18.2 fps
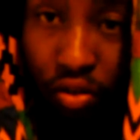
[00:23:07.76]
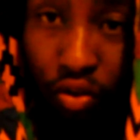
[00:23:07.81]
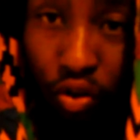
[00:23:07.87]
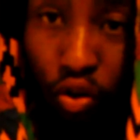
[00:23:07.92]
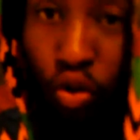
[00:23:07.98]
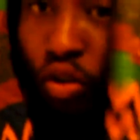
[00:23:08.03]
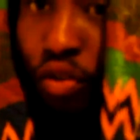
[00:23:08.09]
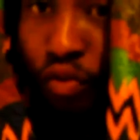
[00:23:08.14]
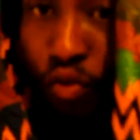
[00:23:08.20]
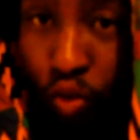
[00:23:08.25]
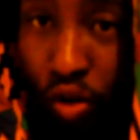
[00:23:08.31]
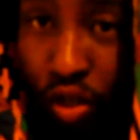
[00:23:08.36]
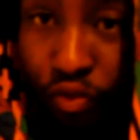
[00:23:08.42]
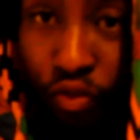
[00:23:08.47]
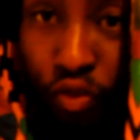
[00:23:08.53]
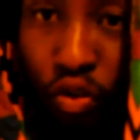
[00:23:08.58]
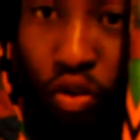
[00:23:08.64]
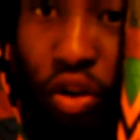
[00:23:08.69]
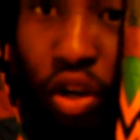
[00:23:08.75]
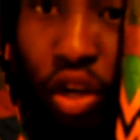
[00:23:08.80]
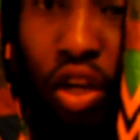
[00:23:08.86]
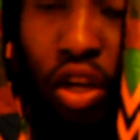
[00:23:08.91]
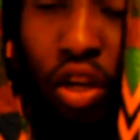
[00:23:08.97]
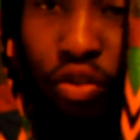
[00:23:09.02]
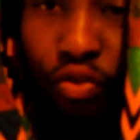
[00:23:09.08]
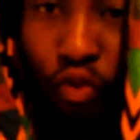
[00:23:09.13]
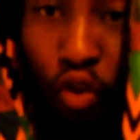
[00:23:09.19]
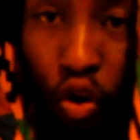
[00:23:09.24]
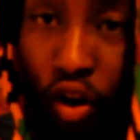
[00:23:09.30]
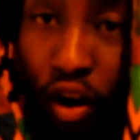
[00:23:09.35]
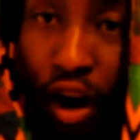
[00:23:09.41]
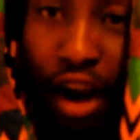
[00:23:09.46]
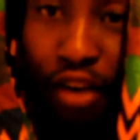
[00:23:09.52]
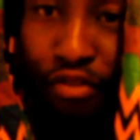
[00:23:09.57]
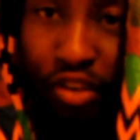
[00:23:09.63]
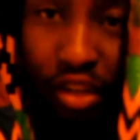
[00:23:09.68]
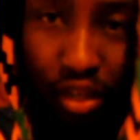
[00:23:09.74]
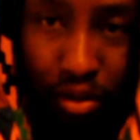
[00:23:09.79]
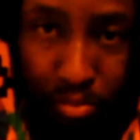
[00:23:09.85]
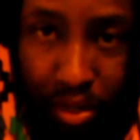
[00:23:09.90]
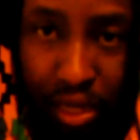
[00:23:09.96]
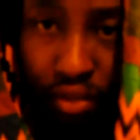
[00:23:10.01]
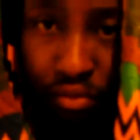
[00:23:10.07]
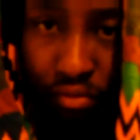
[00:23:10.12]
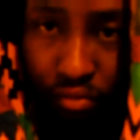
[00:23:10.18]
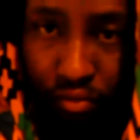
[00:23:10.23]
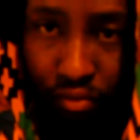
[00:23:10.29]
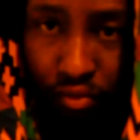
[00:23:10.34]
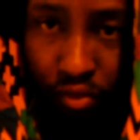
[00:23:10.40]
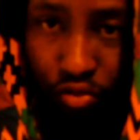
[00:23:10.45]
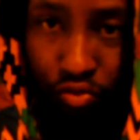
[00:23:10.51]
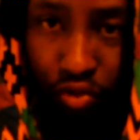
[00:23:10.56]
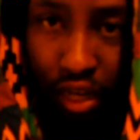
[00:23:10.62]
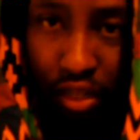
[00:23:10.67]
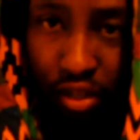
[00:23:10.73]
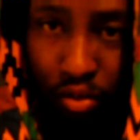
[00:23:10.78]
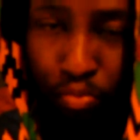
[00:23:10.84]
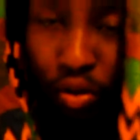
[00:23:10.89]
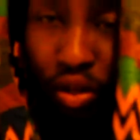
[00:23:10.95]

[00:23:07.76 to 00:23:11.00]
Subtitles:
or if you want it for African man, right?